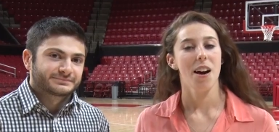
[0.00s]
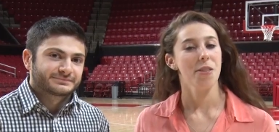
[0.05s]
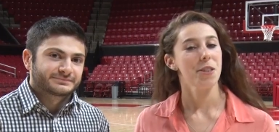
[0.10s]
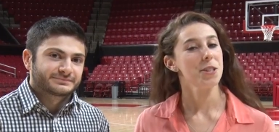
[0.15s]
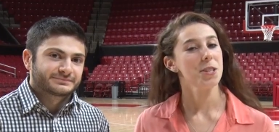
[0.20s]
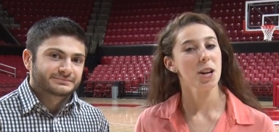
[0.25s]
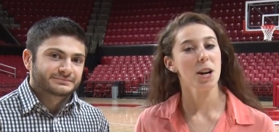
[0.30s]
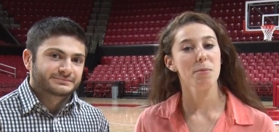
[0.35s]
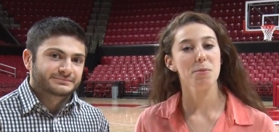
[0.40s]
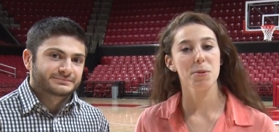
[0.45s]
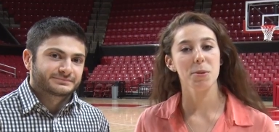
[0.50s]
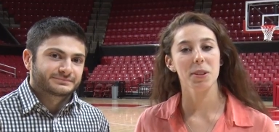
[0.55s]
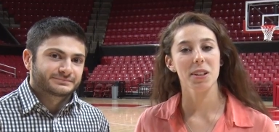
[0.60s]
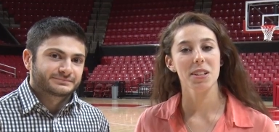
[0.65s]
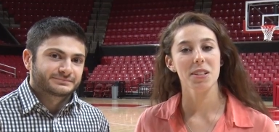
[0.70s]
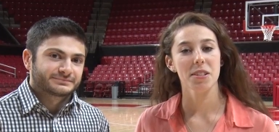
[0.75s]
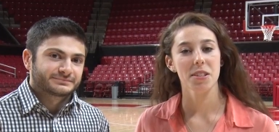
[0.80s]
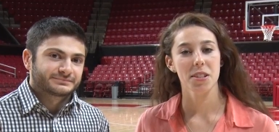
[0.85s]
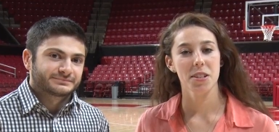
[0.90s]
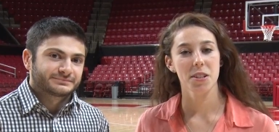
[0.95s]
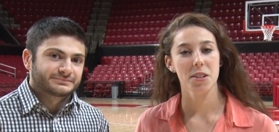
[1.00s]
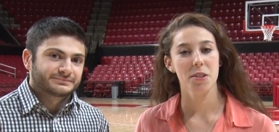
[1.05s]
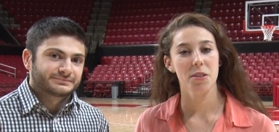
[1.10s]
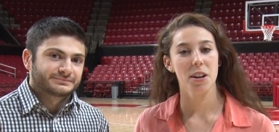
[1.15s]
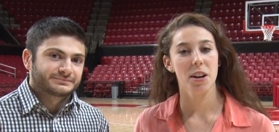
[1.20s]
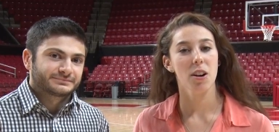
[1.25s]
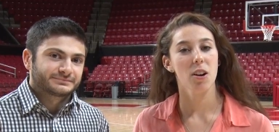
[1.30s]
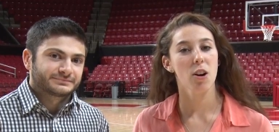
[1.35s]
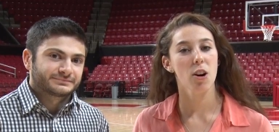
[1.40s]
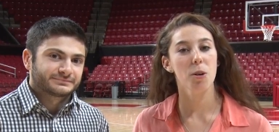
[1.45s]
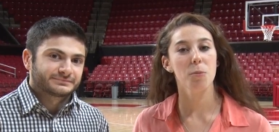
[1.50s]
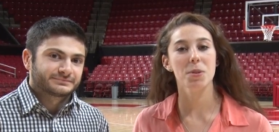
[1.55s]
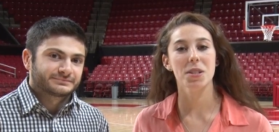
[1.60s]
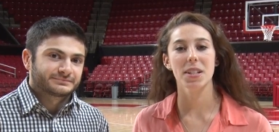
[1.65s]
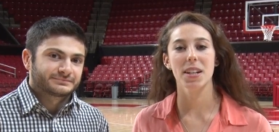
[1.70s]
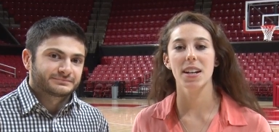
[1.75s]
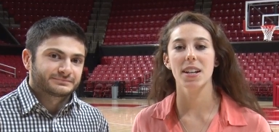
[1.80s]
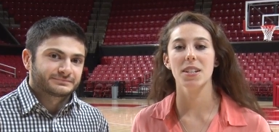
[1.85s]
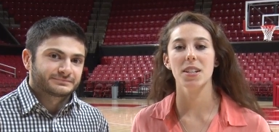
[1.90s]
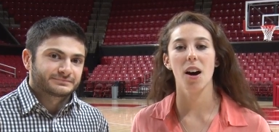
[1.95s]
Speaker 1: Now the Terps will continue their
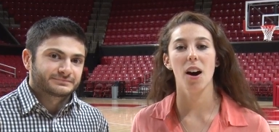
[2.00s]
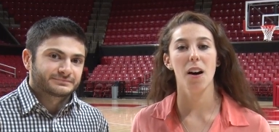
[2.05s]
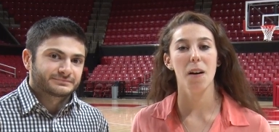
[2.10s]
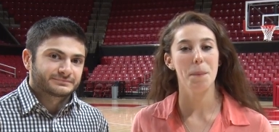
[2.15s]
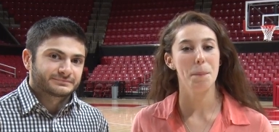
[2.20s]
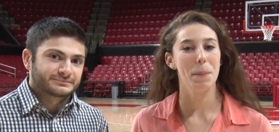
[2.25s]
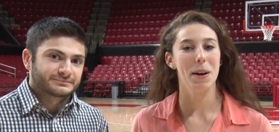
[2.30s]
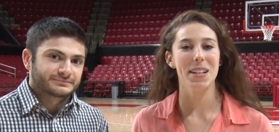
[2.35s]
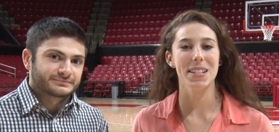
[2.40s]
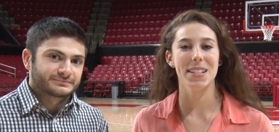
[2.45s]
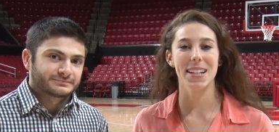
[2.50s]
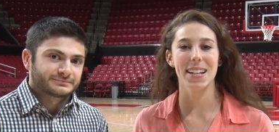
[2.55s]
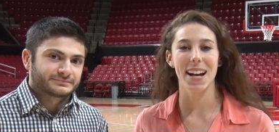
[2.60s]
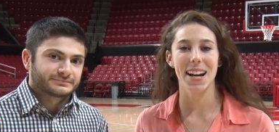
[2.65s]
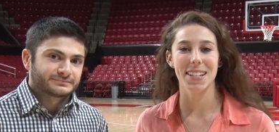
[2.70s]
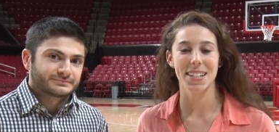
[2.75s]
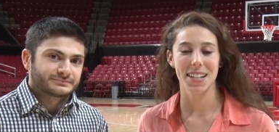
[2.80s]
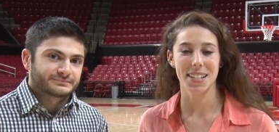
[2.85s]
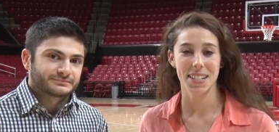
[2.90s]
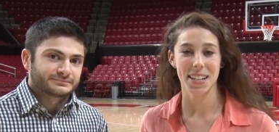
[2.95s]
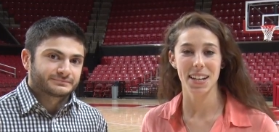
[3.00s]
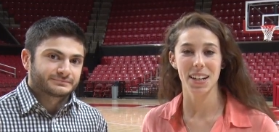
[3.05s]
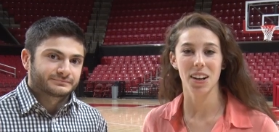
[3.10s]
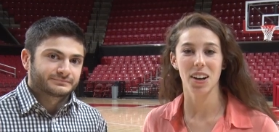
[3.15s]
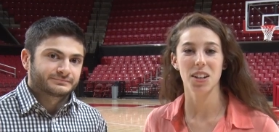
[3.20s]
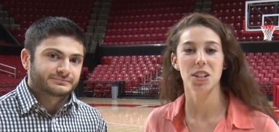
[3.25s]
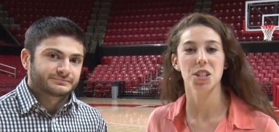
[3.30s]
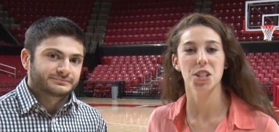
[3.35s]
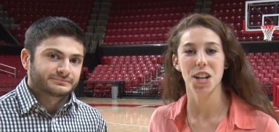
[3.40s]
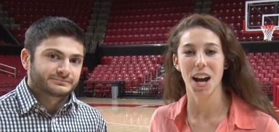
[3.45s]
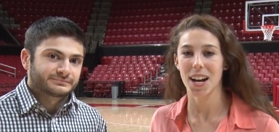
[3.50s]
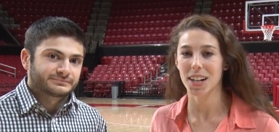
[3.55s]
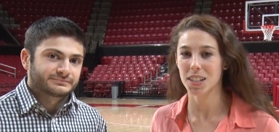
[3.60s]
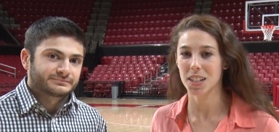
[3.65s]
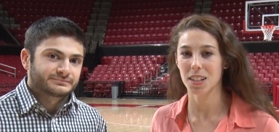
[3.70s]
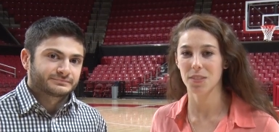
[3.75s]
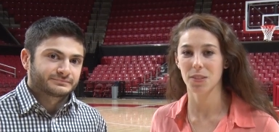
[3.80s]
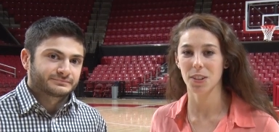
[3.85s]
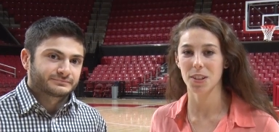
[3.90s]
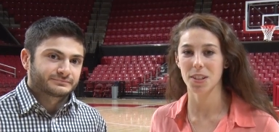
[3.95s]
homestand on Monday as they take on
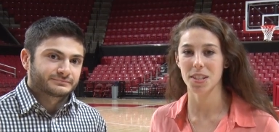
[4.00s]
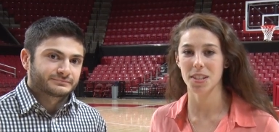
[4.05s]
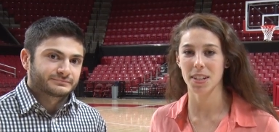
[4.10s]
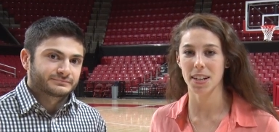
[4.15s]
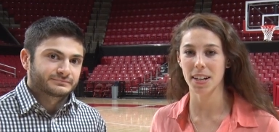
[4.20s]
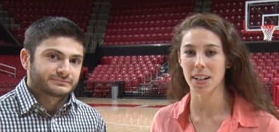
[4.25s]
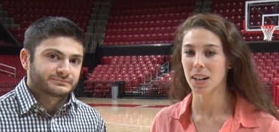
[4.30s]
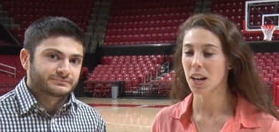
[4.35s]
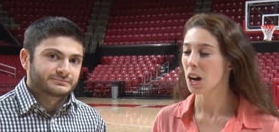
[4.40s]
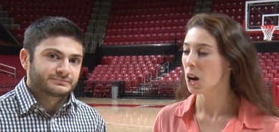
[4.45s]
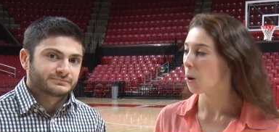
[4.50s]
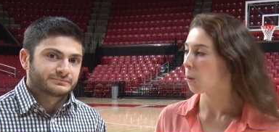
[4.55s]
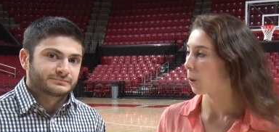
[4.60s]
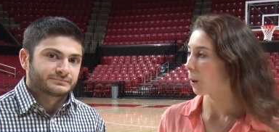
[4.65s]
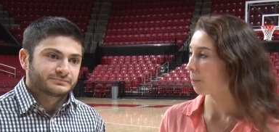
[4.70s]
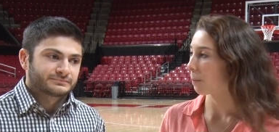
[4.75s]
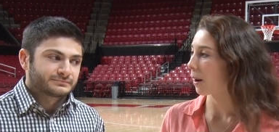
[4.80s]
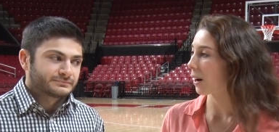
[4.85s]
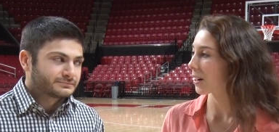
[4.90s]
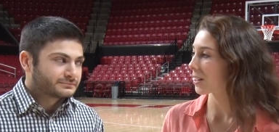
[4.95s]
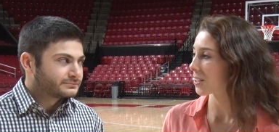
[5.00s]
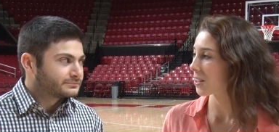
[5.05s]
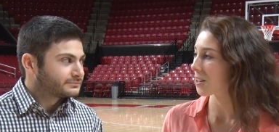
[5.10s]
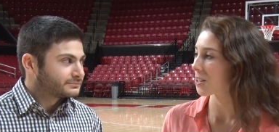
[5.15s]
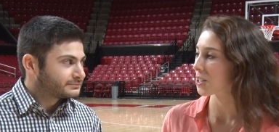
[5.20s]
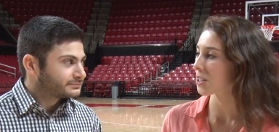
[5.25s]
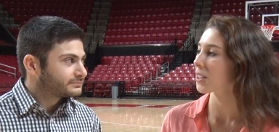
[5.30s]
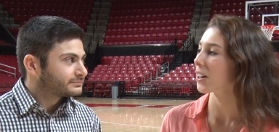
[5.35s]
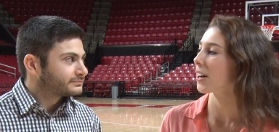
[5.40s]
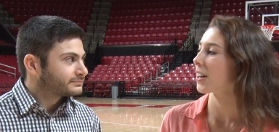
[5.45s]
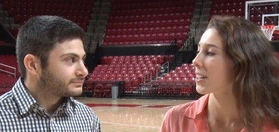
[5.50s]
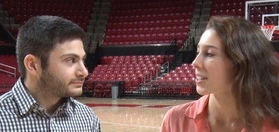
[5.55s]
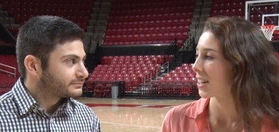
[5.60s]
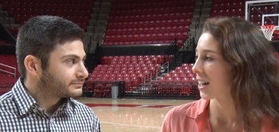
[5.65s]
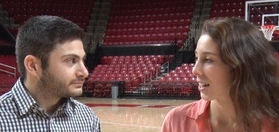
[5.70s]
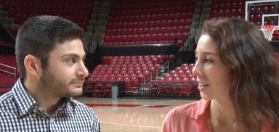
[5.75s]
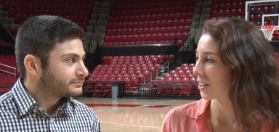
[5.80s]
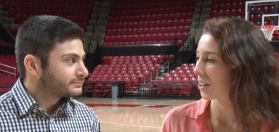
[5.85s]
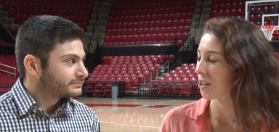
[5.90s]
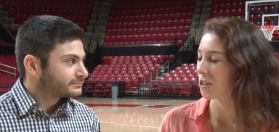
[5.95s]
Jacksonville State, where Mark Turgeon got his
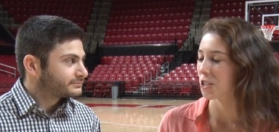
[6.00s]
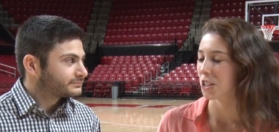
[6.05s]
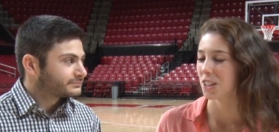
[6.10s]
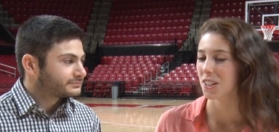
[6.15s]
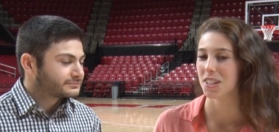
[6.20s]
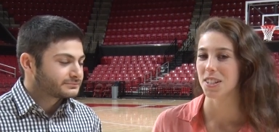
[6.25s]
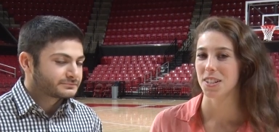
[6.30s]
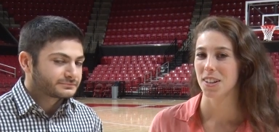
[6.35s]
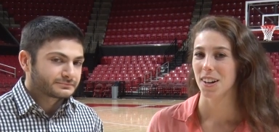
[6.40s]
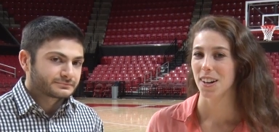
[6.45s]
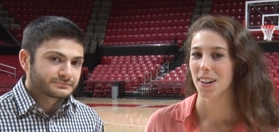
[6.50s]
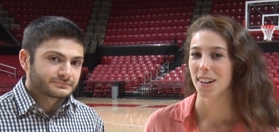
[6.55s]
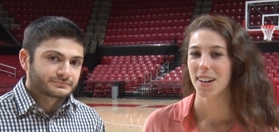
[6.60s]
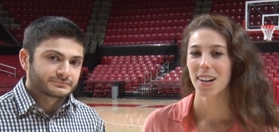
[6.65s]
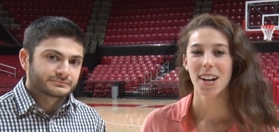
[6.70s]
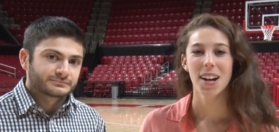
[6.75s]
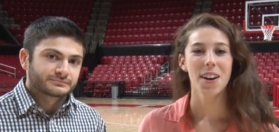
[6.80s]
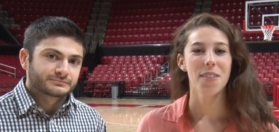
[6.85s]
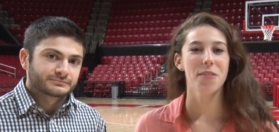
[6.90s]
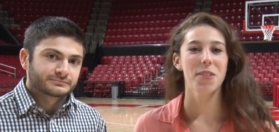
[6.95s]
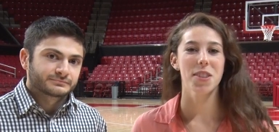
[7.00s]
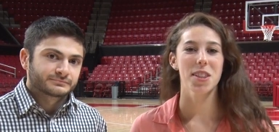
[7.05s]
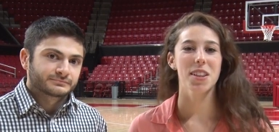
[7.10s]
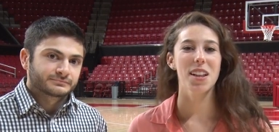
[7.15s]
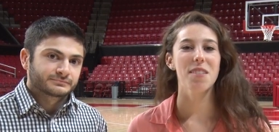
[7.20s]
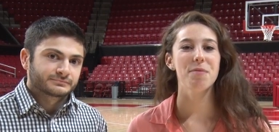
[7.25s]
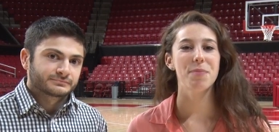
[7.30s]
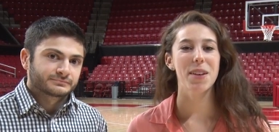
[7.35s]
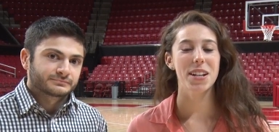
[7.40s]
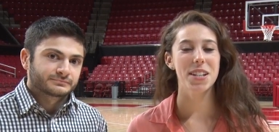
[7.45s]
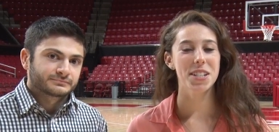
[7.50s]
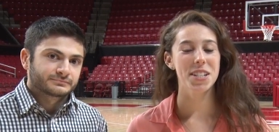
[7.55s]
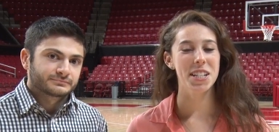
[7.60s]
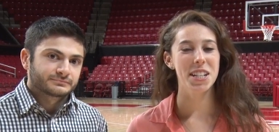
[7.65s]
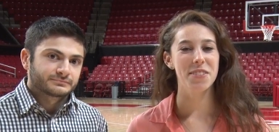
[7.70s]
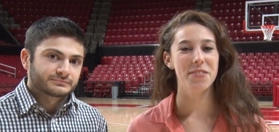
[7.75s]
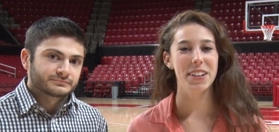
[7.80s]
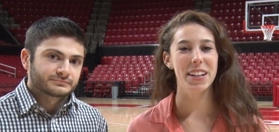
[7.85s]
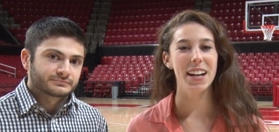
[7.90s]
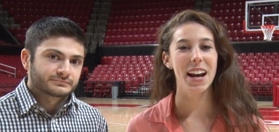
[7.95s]
head coaching start. For the Left Bench
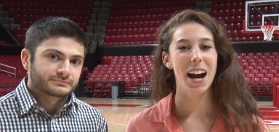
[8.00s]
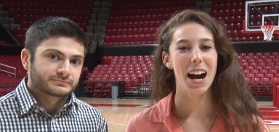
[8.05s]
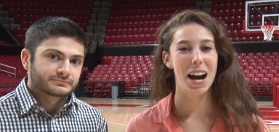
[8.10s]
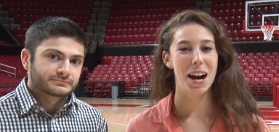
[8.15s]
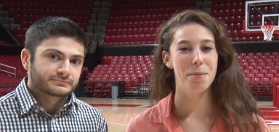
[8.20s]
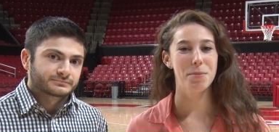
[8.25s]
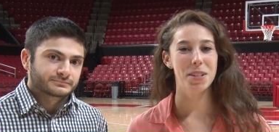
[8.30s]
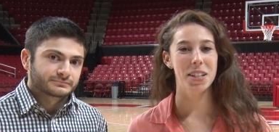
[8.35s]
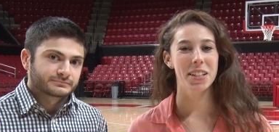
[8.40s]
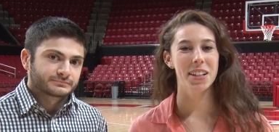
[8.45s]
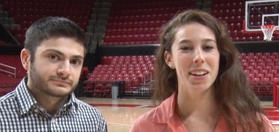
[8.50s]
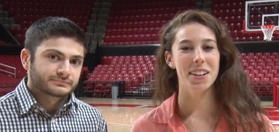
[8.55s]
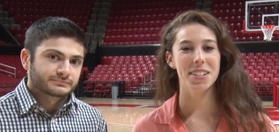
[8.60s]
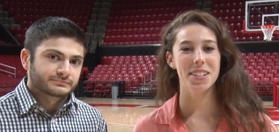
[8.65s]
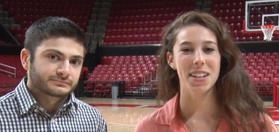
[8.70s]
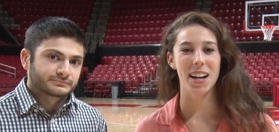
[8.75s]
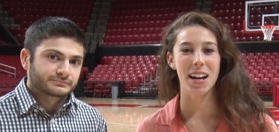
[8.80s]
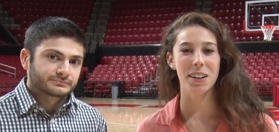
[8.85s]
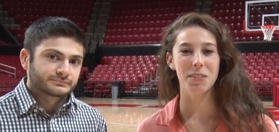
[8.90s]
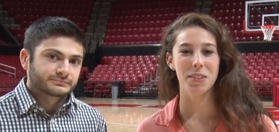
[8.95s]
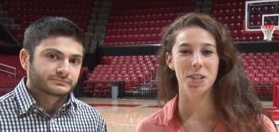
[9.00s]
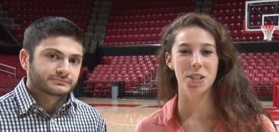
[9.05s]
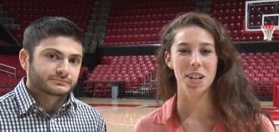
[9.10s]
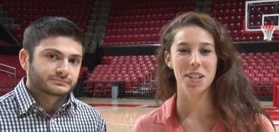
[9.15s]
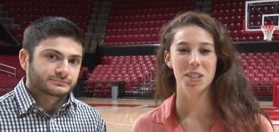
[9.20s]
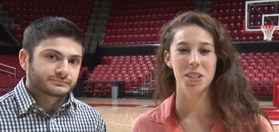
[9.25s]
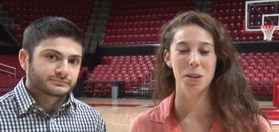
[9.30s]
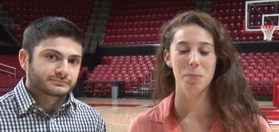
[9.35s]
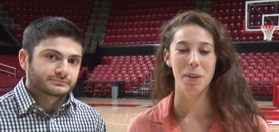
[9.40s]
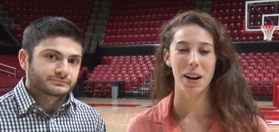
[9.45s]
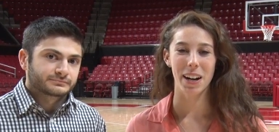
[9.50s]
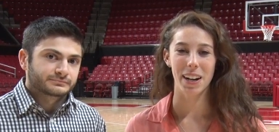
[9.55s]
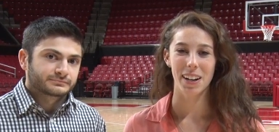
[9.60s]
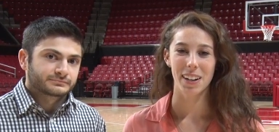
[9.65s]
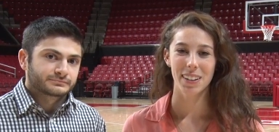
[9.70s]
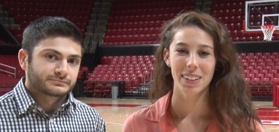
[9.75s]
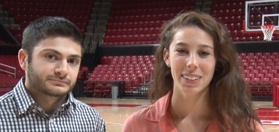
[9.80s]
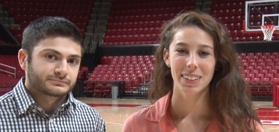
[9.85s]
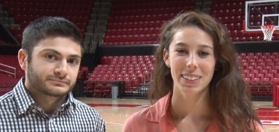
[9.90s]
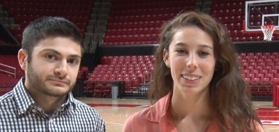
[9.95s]
TV, I'm Danielle Stein with Justin Meyer.